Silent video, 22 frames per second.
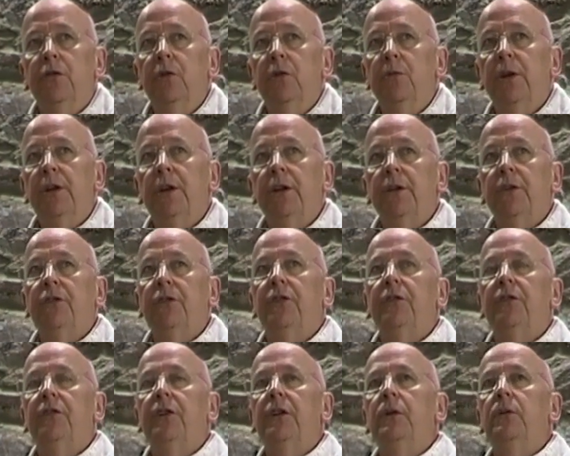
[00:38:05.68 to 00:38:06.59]
few
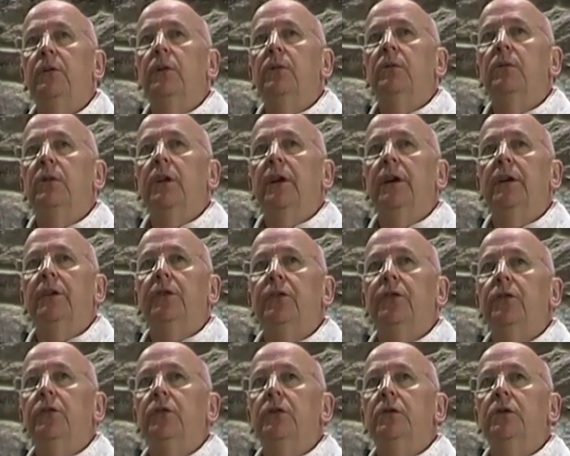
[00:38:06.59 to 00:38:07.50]
minutes if anyone would like
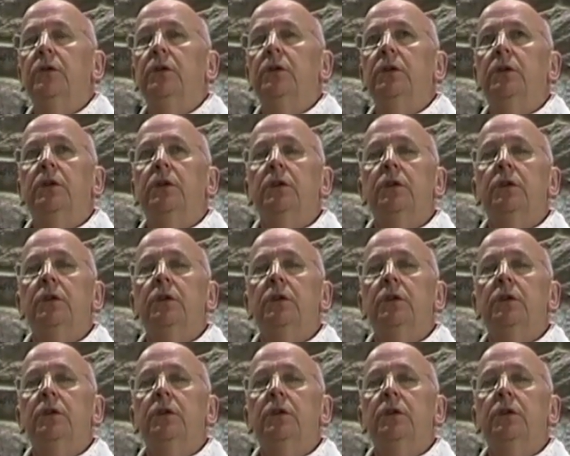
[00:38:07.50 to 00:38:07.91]
to